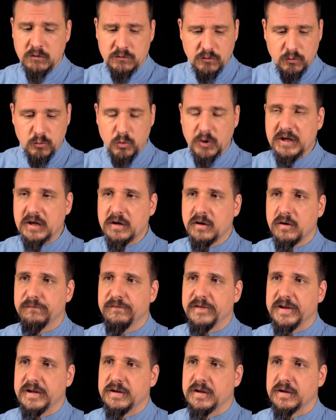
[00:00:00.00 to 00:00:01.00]
So quick and
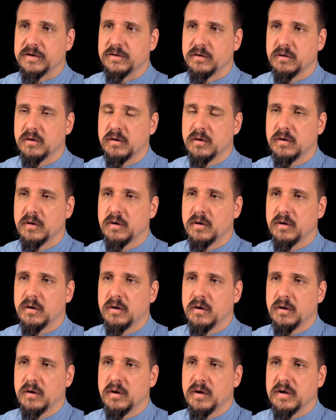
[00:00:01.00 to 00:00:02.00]
convenient
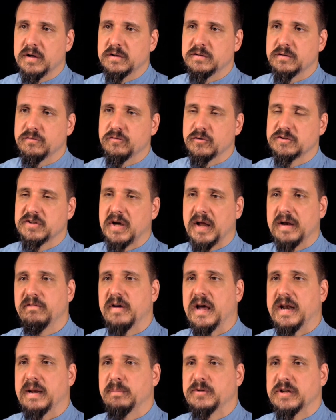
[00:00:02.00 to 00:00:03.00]
is the first kind of
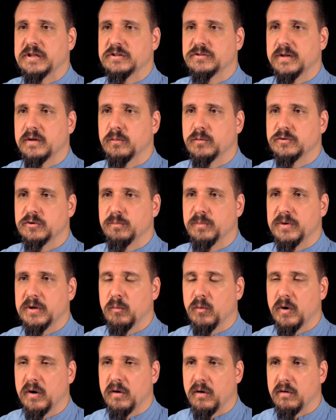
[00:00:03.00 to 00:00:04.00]
adaptation that we should be
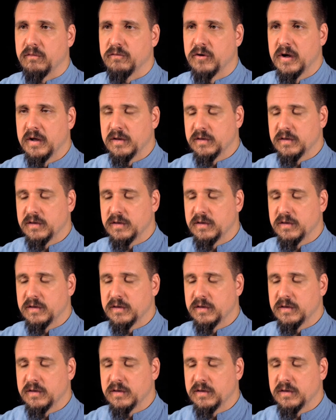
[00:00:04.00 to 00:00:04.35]
aware of.